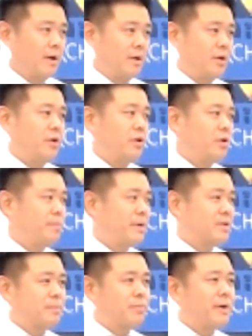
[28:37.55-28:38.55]
You'd be
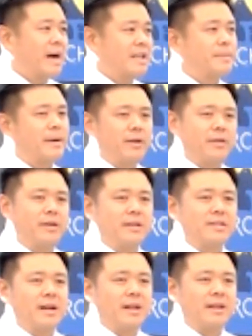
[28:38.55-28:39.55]
surprised by the
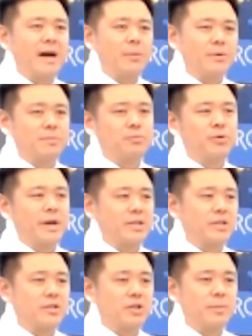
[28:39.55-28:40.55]
things that I thought was
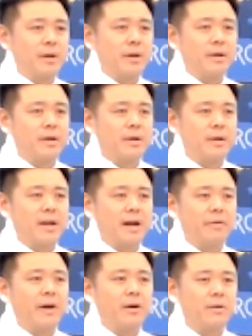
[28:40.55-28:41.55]
precious to me that
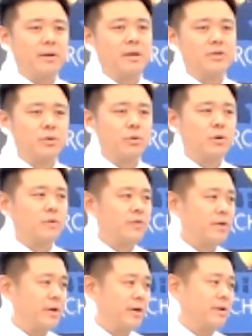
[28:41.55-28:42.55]
I've held on to over
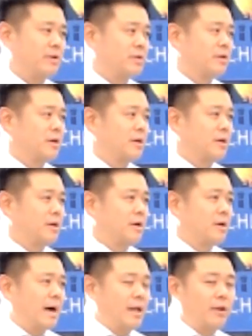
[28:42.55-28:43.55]
the years.
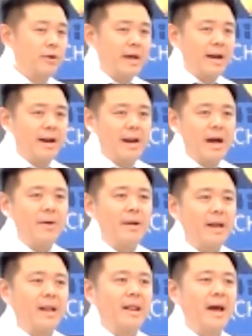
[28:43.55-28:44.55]
I look at it now
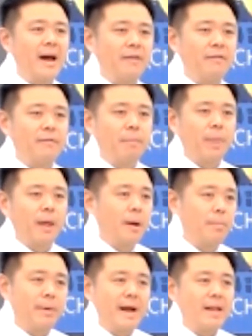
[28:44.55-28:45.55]
and I laugh.
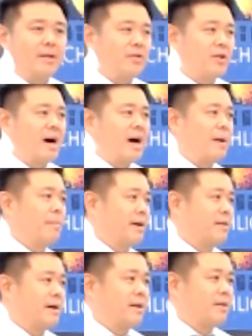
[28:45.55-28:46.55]
But at the time, I
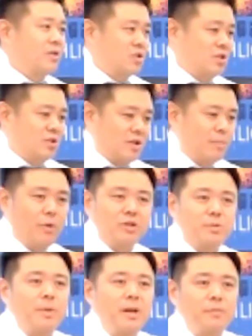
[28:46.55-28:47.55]
thought this is the
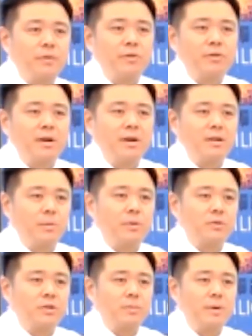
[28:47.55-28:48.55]
most meaningful thing in the
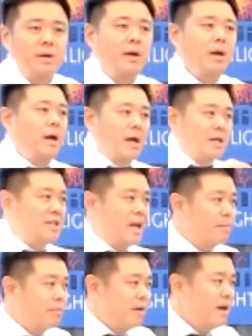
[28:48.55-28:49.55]
world to me.
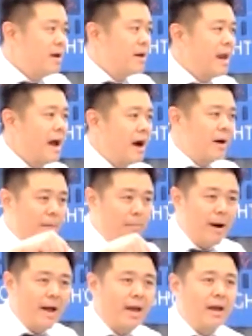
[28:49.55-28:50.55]
Same thing now at
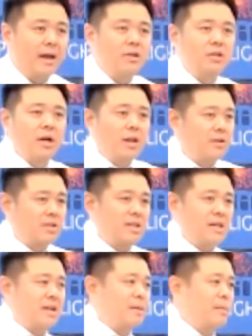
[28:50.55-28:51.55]
my age. There's
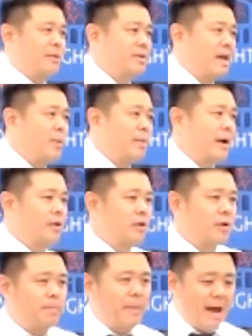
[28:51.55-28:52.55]
going to come a day when I
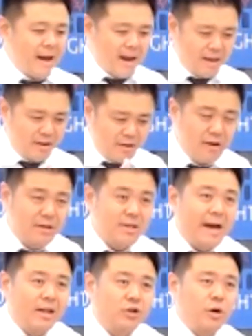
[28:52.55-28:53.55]
look back at the
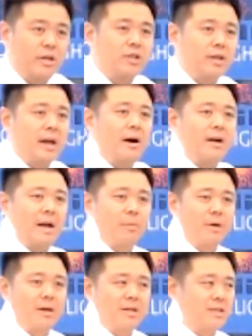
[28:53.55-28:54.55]
things I treasure now and
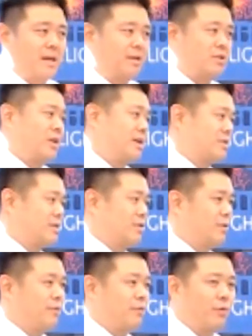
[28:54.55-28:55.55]
I'm going to say, Jason,
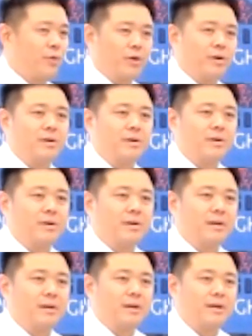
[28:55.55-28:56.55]
you fool.
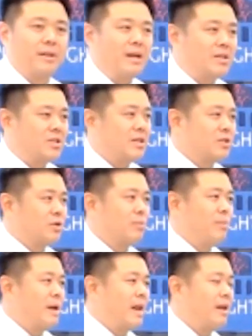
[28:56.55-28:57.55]
These things
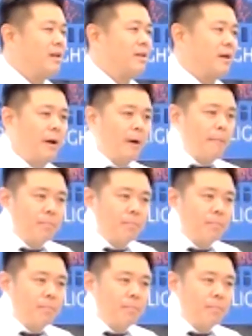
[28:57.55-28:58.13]
don't mean anything.